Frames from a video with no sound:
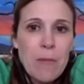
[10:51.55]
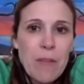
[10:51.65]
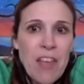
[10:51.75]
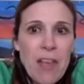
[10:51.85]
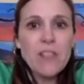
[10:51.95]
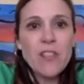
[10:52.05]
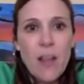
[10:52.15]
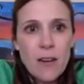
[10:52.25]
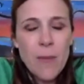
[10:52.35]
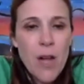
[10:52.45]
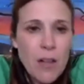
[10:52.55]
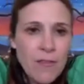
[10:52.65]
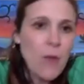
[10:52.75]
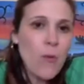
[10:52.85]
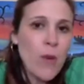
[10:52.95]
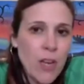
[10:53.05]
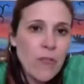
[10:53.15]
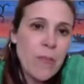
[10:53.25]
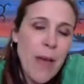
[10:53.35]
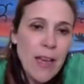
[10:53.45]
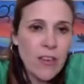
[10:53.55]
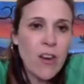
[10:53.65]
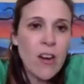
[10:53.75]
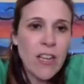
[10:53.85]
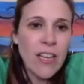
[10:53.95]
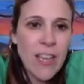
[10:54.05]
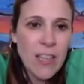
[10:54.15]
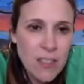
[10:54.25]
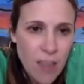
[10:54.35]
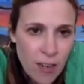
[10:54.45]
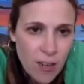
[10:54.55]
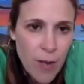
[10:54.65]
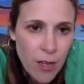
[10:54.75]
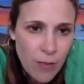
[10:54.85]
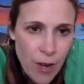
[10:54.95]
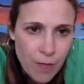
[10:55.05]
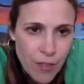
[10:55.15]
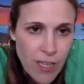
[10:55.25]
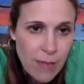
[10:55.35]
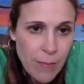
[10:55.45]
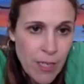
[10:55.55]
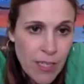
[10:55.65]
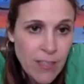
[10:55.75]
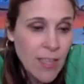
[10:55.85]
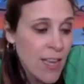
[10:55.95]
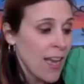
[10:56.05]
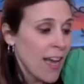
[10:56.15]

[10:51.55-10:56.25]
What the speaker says: If they have a soccer ball and they want to go in the backyard and kick the soccer ball around for 10 minutes,